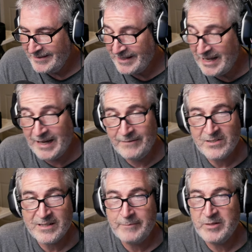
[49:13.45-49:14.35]
Yeah, I've
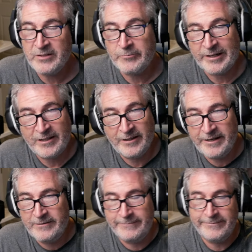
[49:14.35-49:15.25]
slept in a
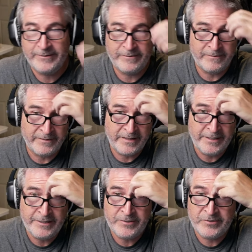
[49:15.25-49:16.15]
recliner for
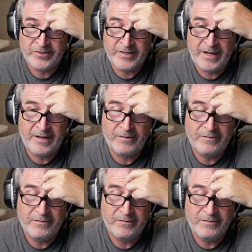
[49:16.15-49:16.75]
years now.